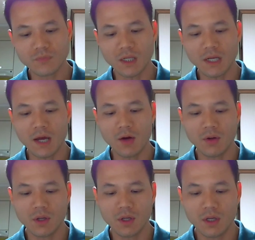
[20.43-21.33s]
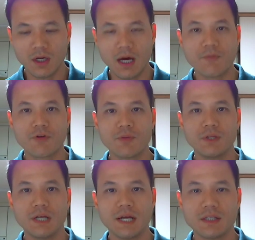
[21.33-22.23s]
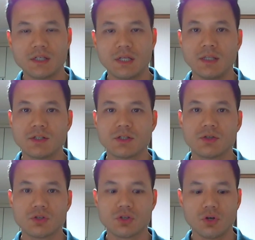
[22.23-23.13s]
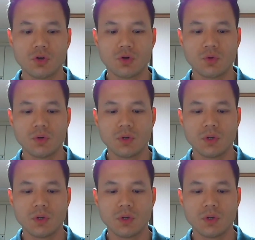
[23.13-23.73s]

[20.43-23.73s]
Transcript: Now, I'm from the United States, so